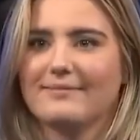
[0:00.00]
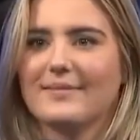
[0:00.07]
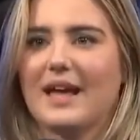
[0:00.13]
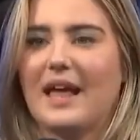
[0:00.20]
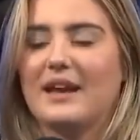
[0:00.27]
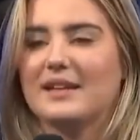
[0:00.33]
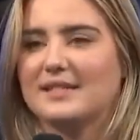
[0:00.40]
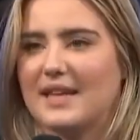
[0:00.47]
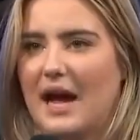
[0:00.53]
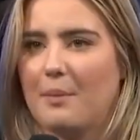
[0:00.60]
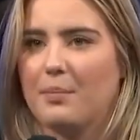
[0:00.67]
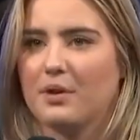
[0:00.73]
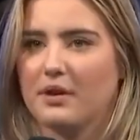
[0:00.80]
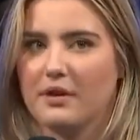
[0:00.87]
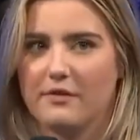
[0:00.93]
an
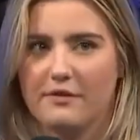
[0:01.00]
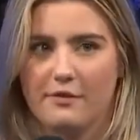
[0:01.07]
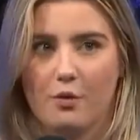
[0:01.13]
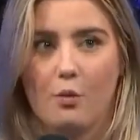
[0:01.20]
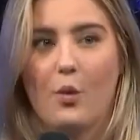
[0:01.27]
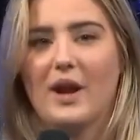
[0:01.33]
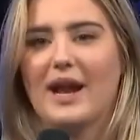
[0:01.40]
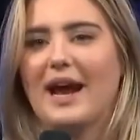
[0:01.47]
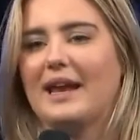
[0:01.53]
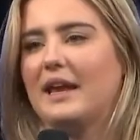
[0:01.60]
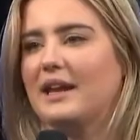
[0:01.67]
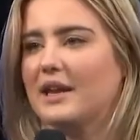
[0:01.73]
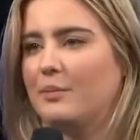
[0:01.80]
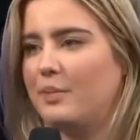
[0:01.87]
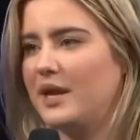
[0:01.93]
example of when I
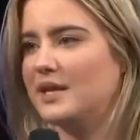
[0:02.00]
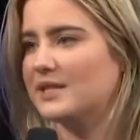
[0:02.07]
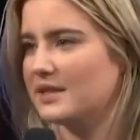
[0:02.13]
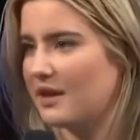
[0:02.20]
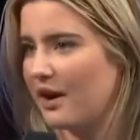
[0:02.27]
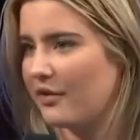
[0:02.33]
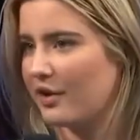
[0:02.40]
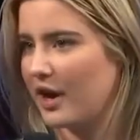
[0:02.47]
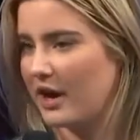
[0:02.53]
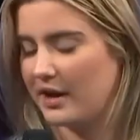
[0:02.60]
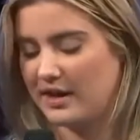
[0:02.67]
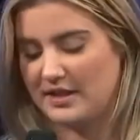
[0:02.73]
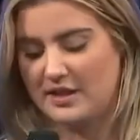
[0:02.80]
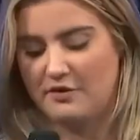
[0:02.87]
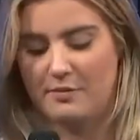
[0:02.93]
needed peace in other
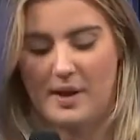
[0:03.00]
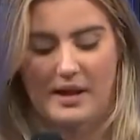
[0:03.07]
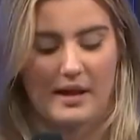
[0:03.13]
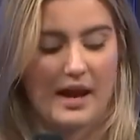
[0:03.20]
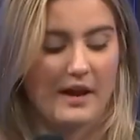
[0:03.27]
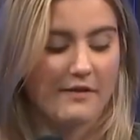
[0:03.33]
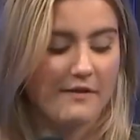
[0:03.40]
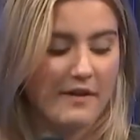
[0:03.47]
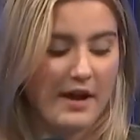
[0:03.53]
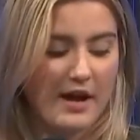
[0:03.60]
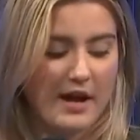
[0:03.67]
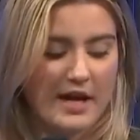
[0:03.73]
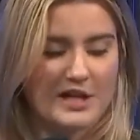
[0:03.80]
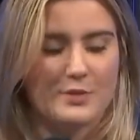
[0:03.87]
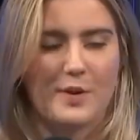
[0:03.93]
areas of my life,
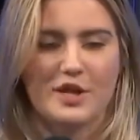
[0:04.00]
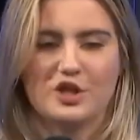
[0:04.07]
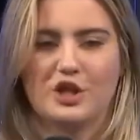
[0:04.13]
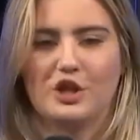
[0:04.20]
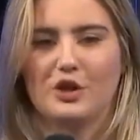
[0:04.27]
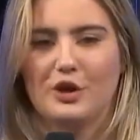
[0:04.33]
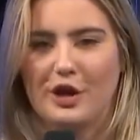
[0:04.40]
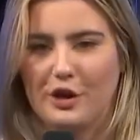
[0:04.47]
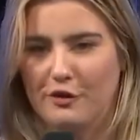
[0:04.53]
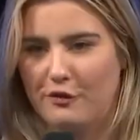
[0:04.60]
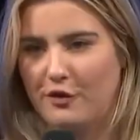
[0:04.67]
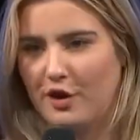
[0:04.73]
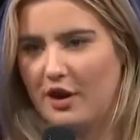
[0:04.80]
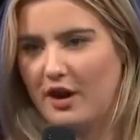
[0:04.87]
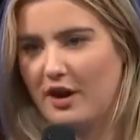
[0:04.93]
especially looking
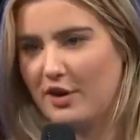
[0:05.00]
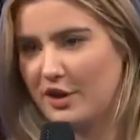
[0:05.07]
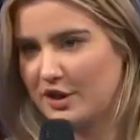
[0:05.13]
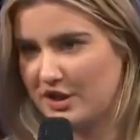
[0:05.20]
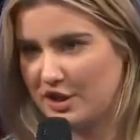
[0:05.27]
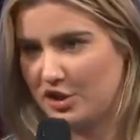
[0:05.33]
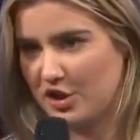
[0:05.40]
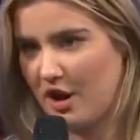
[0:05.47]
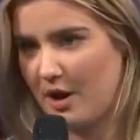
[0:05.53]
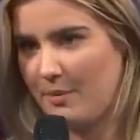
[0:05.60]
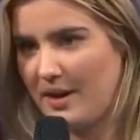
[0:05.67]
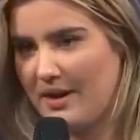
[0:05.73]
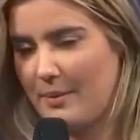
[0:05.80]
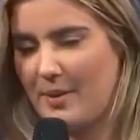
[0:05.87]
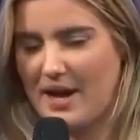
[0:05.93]
for a nursing job
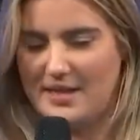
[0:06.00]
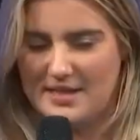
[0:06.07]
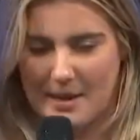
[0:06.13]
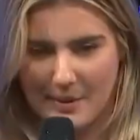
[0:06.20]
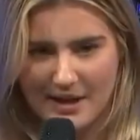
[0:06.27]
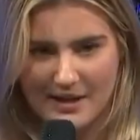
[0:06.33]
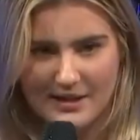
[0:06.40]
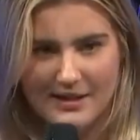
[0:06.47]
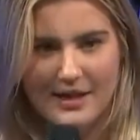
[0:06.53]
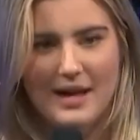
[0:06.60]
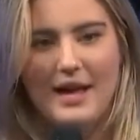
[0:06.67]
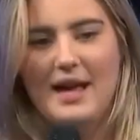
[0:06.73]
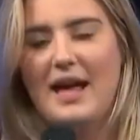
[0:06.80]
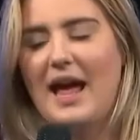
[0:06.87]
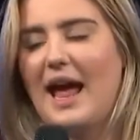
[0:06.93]
in a pandemic,
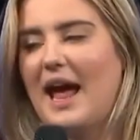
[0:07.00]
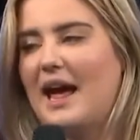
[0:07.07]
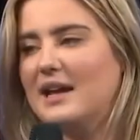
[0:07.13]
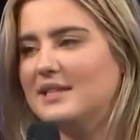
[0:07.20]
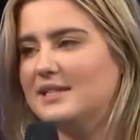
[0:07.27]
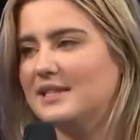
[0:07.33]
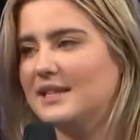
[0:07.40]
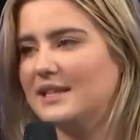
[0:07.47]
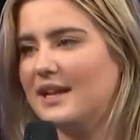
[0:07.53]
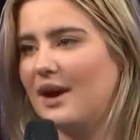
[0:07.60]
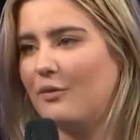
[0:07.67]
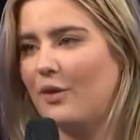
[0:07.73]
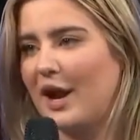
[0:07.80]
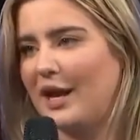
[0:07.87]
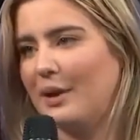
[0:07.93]
and in uh,
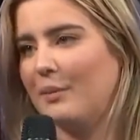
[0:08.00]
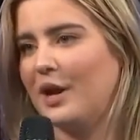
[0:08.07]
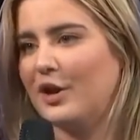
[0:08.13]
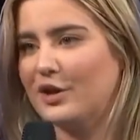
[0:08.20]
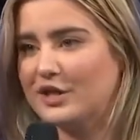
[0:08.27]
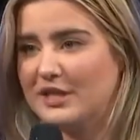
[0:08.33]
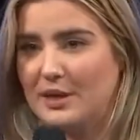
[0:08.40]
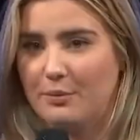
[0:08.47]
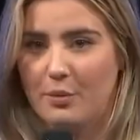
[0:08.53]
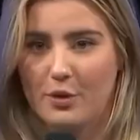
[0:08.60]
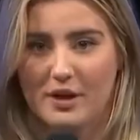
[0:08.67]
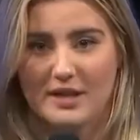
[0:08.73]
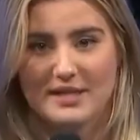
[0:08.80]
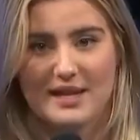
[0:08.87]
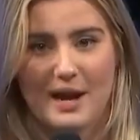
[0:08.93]
writing my nursing
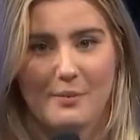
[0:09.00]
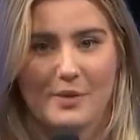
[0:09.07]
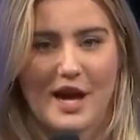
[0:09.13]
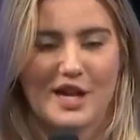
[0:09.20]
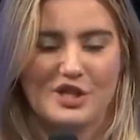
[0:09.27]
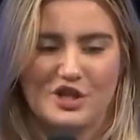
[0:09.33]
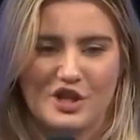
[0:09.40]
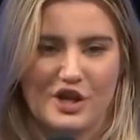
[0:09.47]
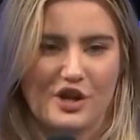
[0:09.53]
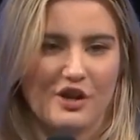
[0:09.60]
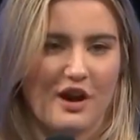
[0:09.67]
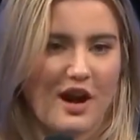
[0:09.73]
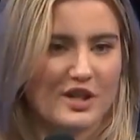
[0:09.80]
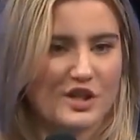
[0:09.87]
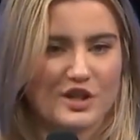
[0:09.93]
board exam last year,
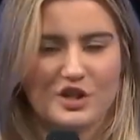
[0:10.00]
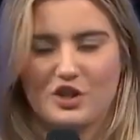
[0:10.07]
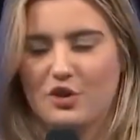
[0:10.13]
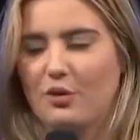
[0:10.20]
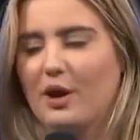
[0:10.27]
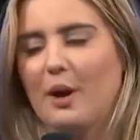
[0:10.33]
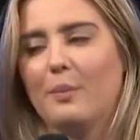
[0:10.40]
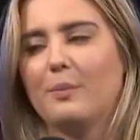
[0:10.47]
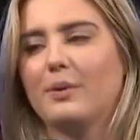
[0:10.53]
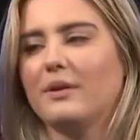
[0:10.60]
God just showed up